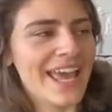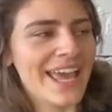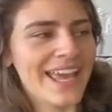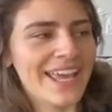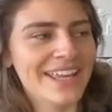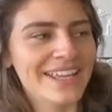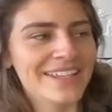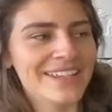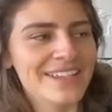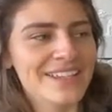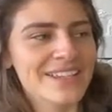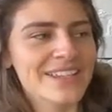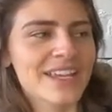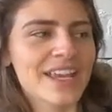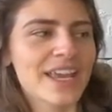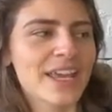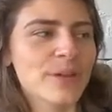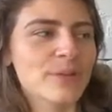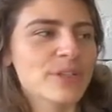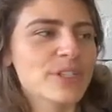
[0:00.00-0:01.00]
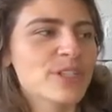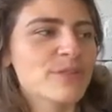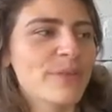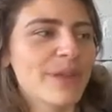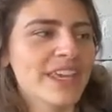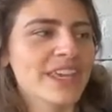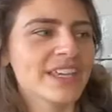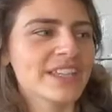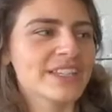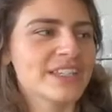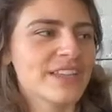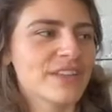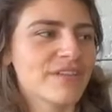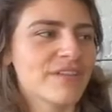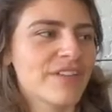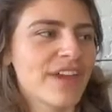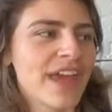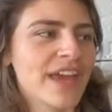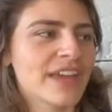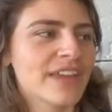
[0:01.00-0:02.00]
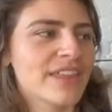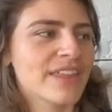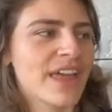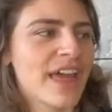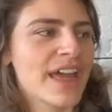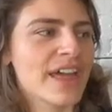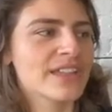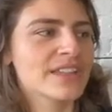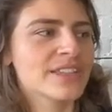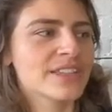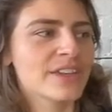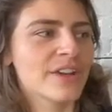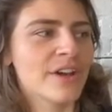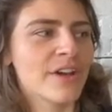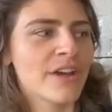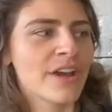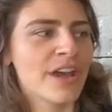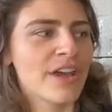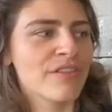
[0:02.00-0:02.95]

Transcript: And he was speaking to the fact that, you know,